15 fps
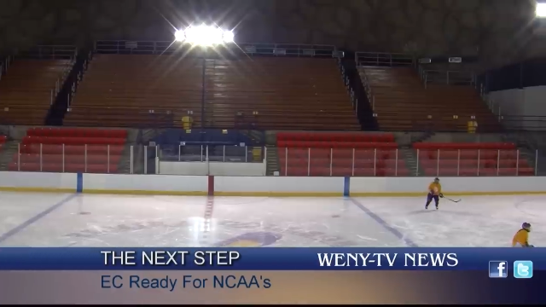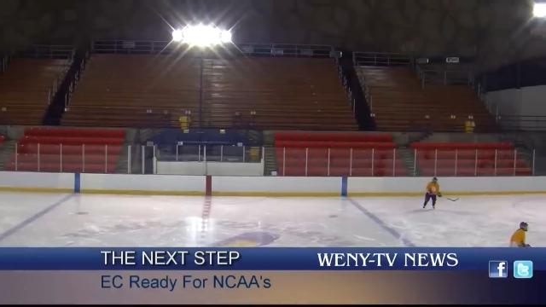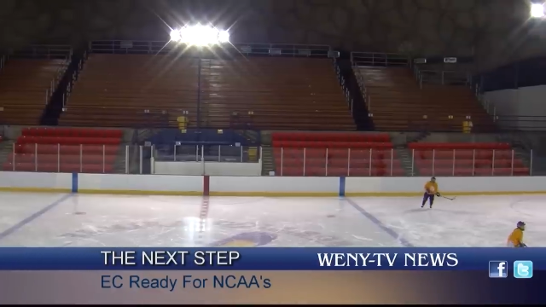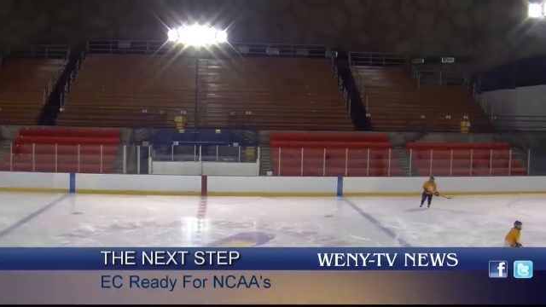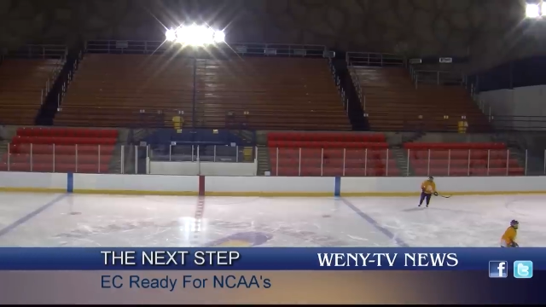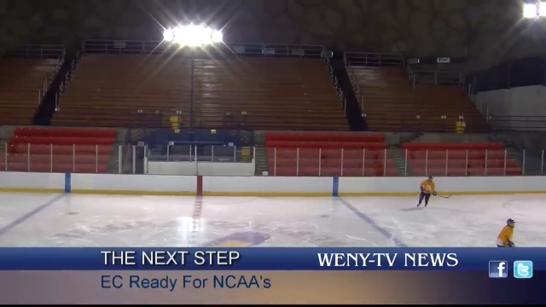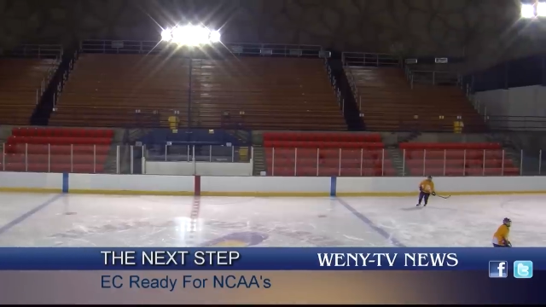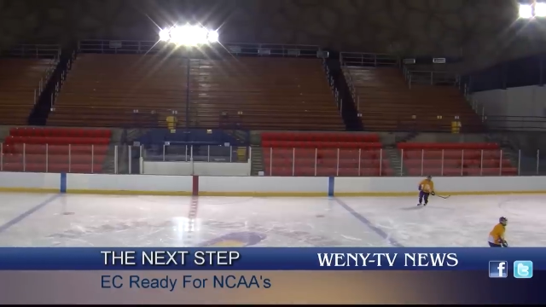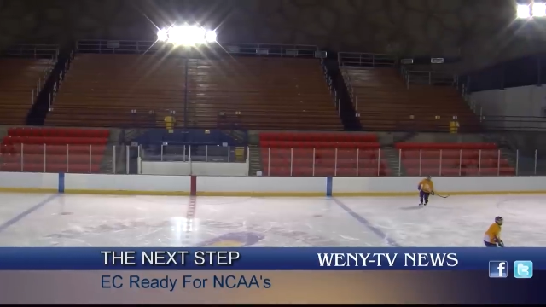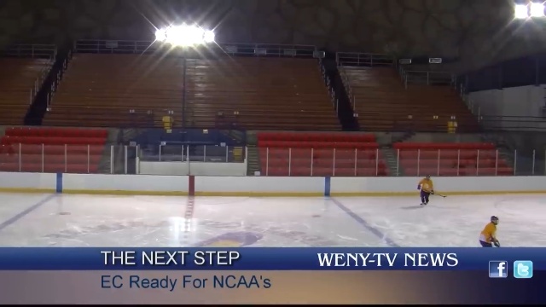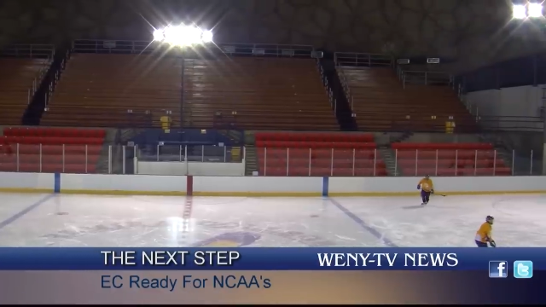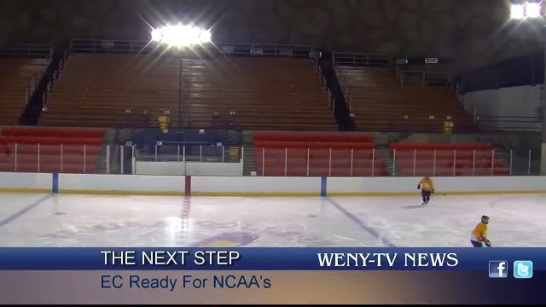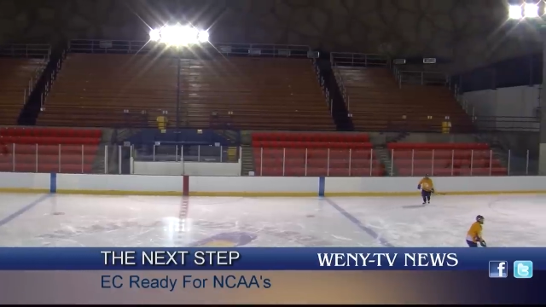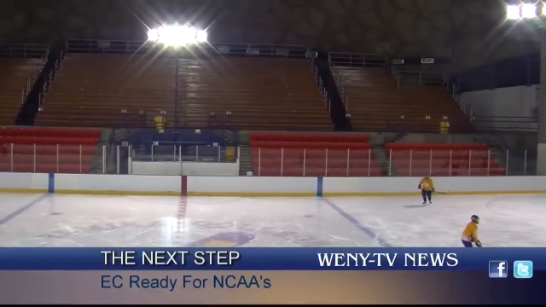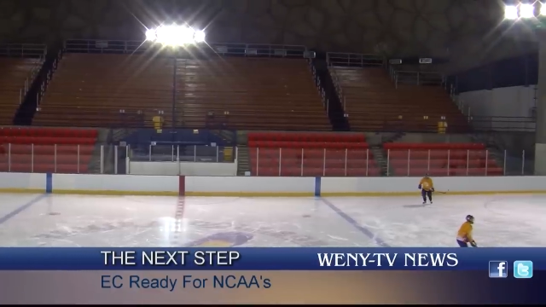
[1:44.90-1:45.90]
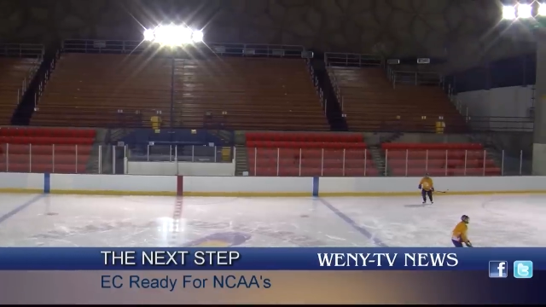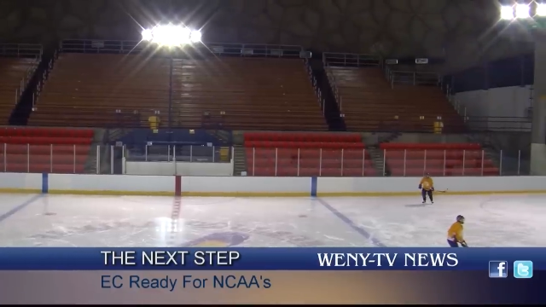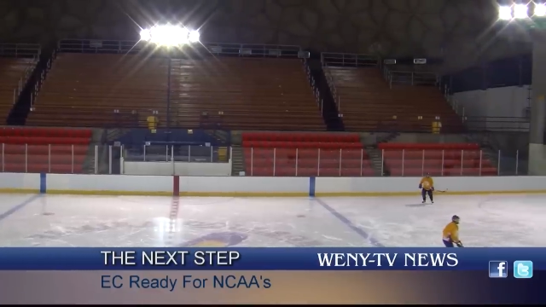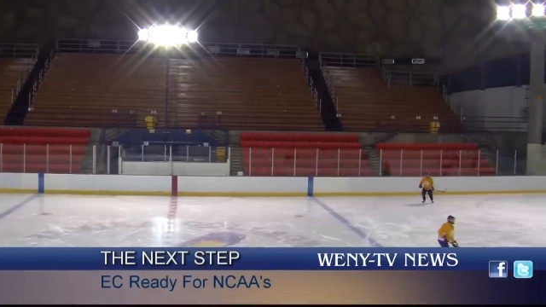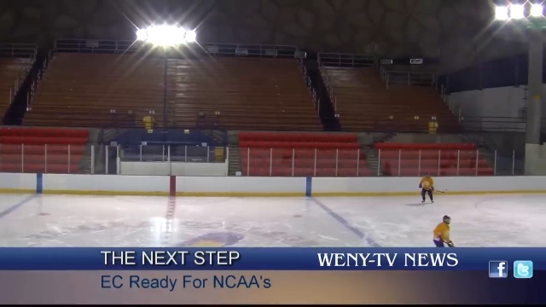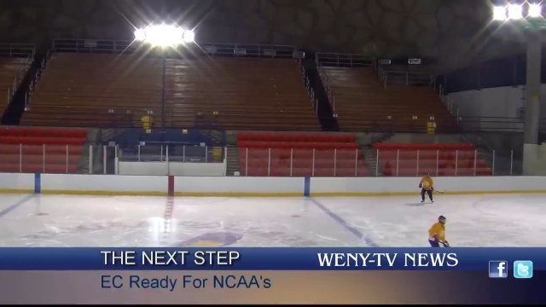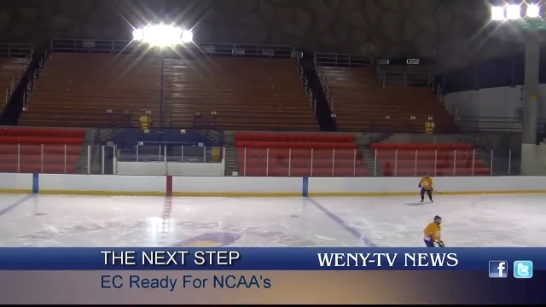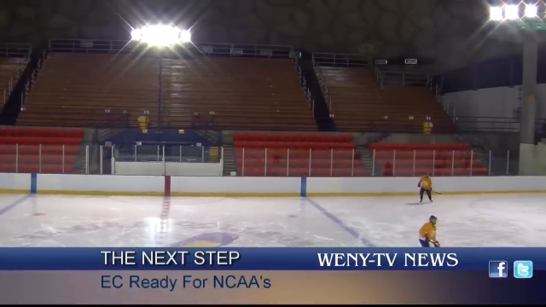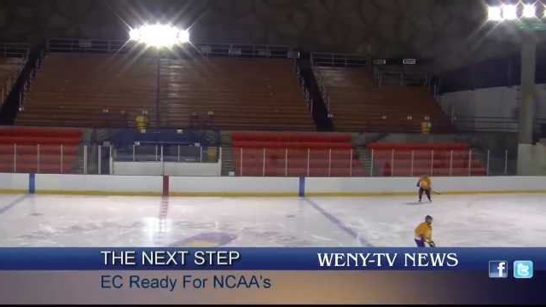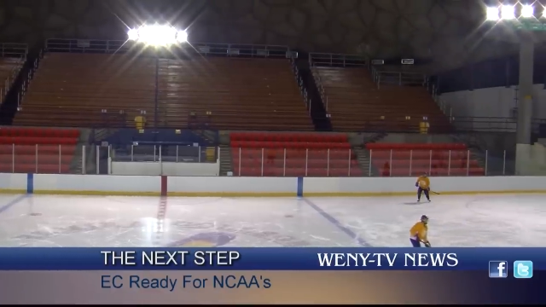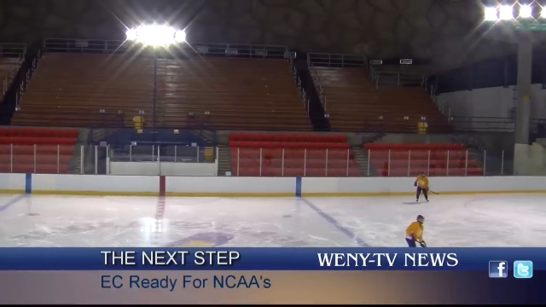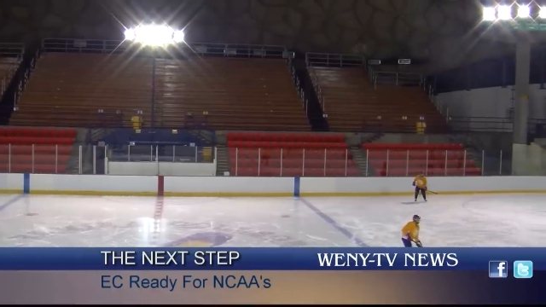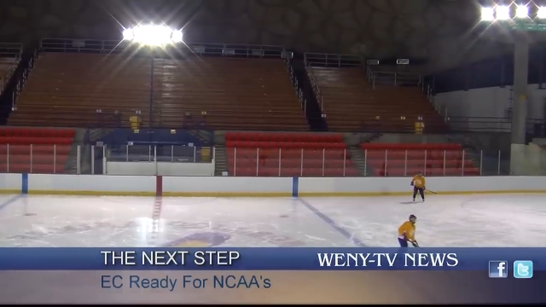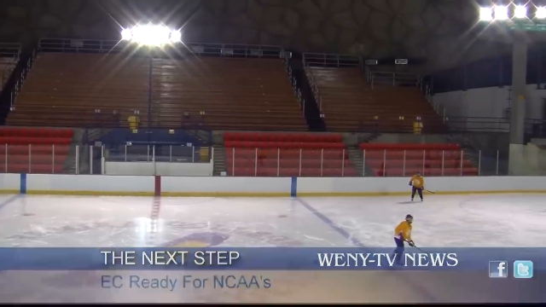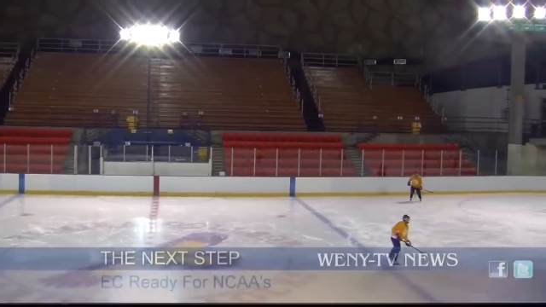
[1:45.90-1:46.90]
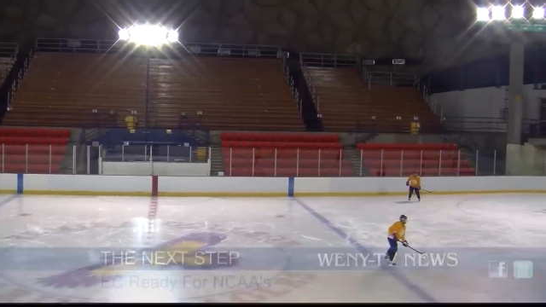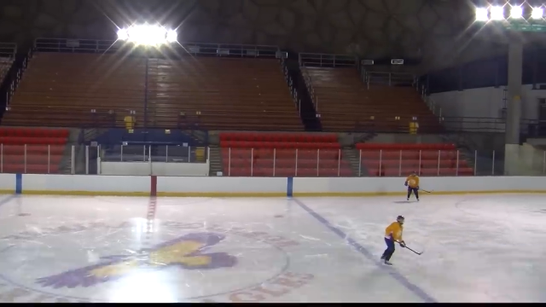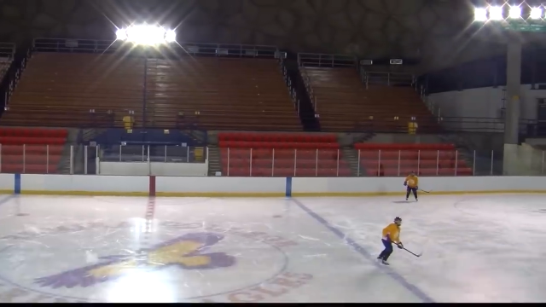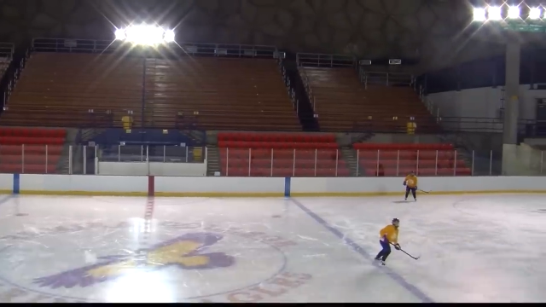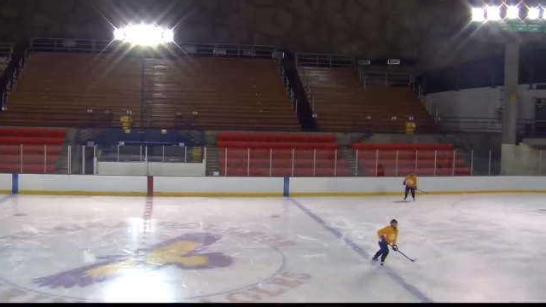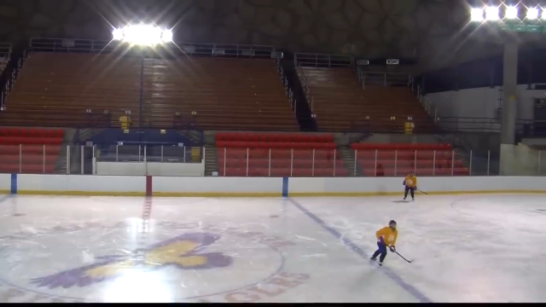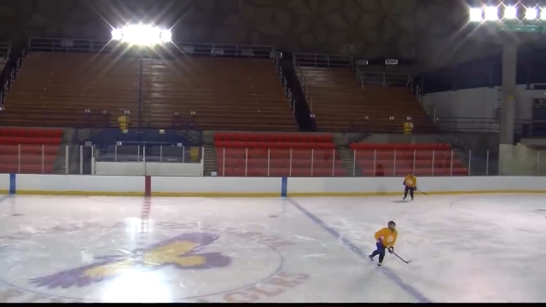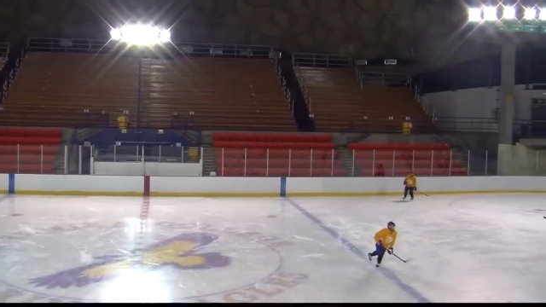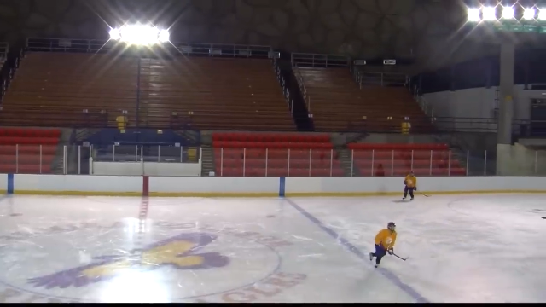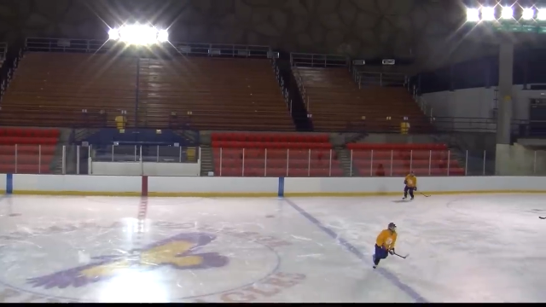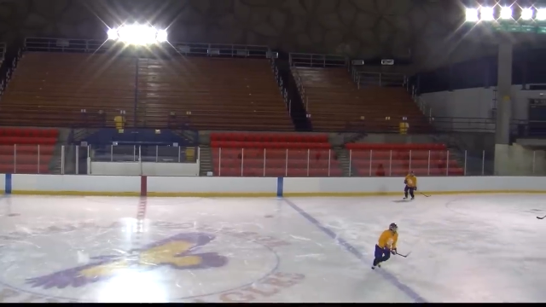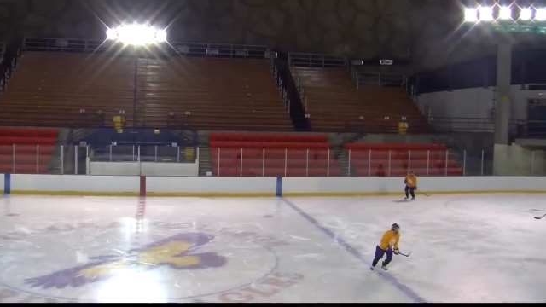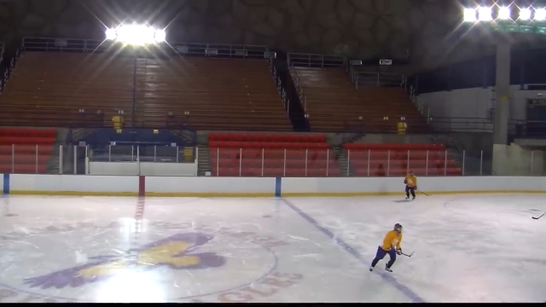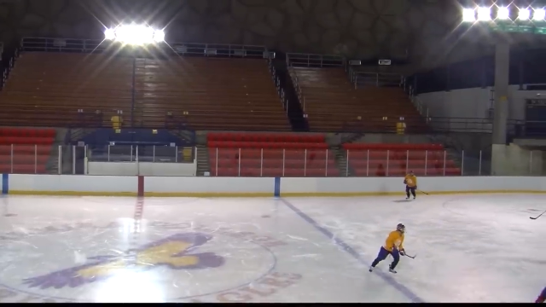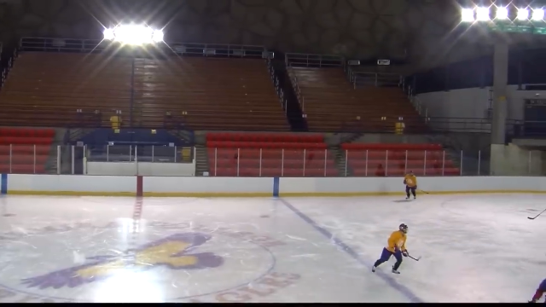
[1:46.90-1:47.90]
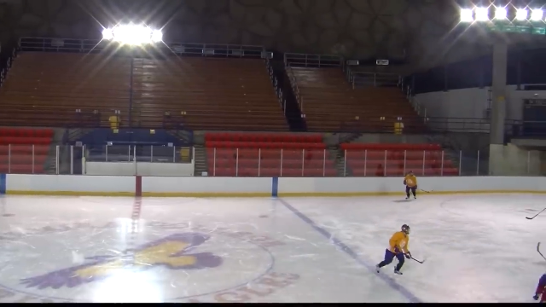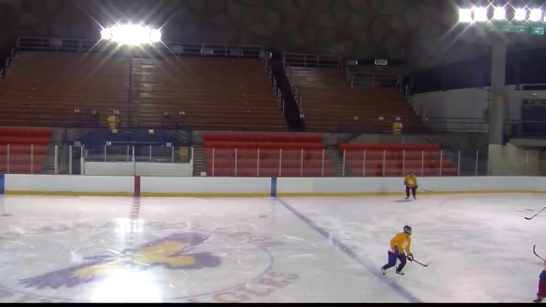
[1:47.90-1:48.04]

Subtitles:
Nobody's mouth can be seen.